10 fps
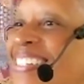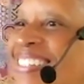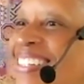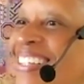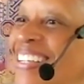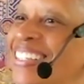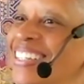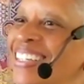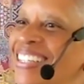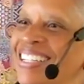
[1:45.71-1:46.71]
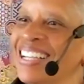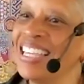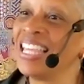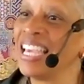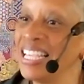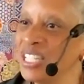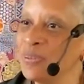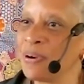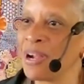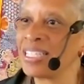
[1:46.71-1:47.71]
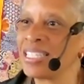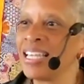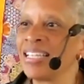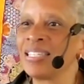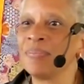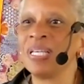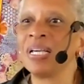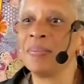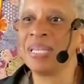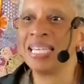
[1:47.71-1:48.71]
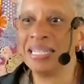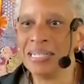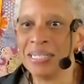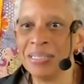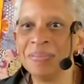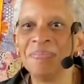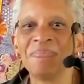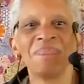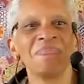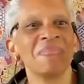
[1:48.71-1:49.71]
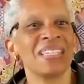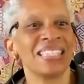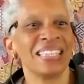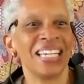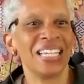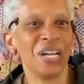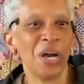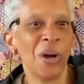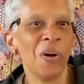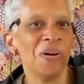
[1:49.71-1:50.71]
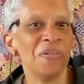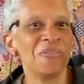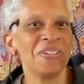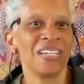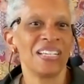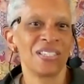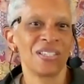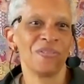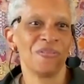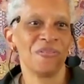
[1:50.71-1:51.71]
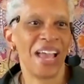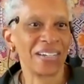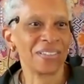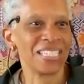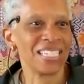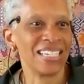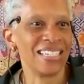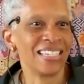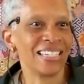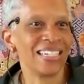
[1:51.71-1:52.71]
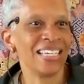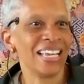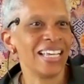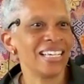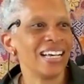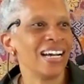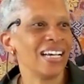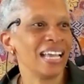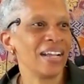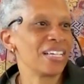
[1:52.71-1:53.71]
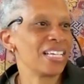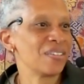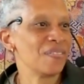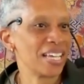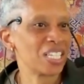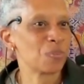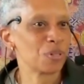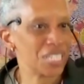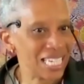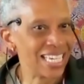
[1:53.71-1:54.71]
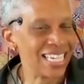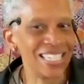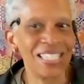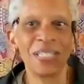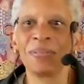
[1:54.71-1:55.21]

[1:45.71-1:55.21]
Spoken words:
Yeah. And the aging process and becoming ill, letting go of certain faculties and areas of expertise,